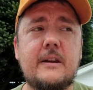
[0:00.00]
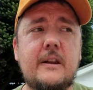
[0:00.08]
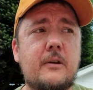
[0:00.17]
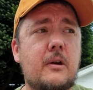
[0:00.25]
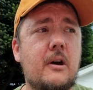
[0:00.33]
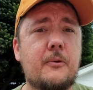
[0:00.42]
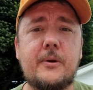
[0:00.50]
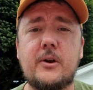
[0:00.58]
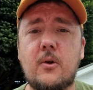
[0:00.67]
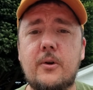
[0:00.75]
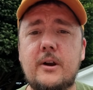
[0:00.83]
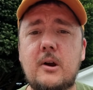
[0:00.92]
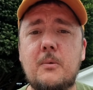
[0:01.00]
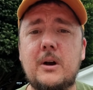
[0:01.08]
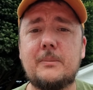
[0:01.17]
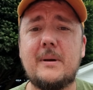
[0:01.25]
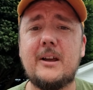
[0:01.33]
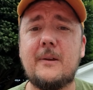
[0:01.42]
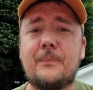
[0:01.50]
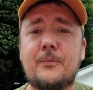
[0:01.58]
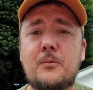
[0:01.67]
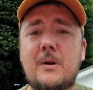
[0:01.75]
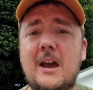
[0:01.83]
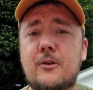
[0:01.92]
did a recording a while back
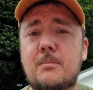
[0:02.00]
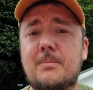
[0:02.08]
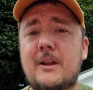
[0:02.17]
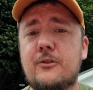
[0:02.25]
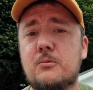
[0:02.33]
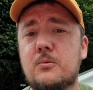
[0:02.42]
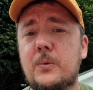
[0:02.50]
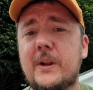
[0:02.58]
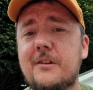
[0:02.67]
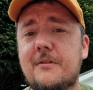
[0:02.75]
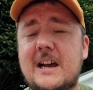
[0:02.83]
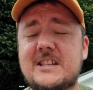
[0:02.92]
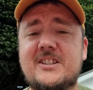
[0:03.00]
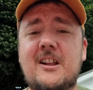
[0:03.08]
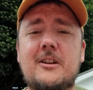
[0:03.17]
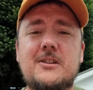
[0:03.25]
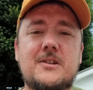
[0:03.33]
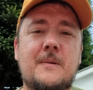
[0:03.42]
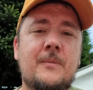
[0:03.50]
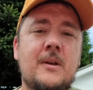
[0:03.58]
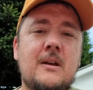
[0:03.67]
where I had to play some really fast lines,